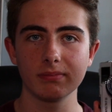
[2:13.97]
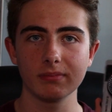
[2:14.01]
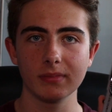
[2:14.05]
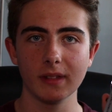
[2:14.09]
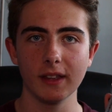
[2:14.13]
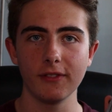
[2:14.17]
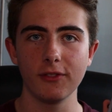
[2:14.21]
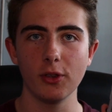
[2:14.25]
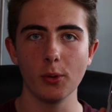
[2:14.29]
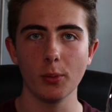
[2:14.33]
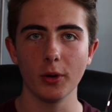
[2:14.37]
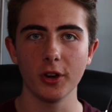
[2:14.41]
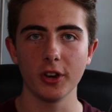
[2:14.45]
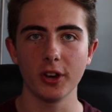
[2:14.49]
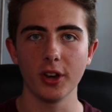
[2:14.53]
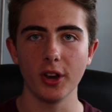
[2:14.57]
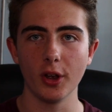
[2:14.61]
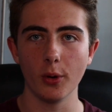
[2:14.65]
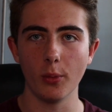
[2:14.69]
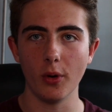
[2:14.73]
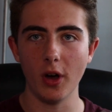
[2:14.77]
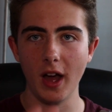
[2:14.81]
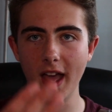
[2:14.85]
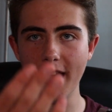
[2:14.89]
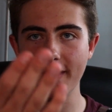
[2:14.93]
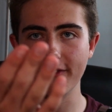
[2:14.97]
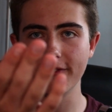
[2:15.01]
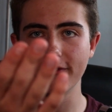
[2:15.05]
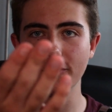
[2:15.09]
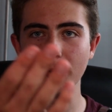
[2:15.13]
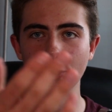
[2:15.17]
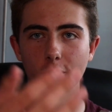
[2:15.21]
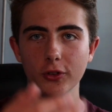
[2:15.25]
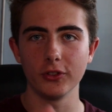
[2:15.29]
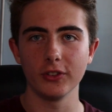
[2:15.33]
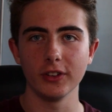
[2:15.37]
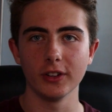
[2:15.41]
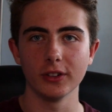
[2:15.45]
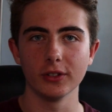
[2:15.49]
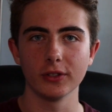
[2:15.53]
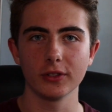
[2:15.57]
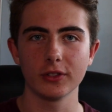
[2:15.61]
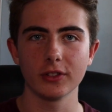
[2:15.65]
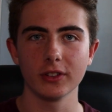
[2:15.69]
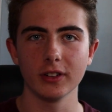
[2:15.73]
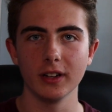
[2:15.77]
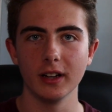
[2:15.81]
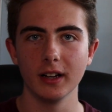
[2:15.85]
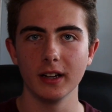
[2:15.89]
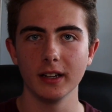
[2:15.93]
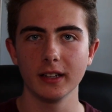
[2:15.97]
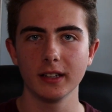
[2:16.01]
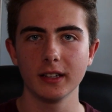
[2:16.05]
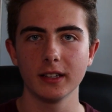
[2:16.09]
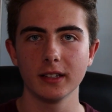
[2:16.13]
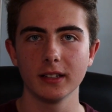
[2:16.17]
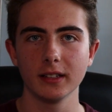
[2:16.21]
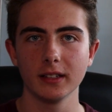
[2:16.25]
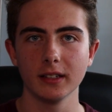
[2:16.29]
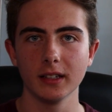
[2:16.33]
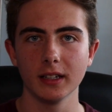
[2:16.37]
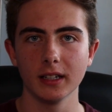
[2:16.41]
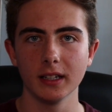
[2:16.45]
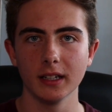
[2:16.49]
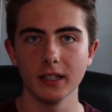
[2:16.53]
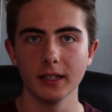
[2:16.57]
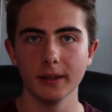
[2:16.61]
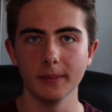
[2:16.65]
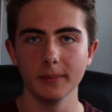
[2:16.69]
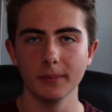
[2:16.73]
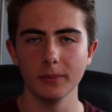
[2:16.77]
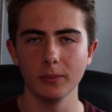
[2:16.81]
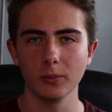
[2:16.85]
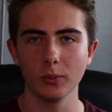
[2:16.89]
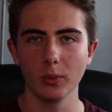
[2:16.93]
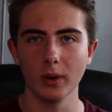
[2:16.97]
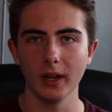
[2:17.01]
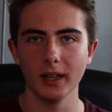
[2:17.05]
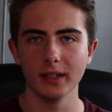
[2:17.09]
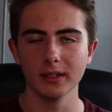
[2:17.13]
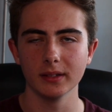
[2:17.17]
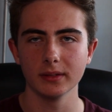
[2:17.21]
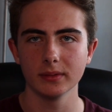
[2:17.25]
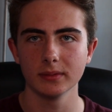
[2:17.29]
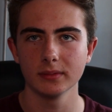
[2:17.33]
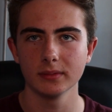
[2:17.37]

If you want to know what f40 looks like, well,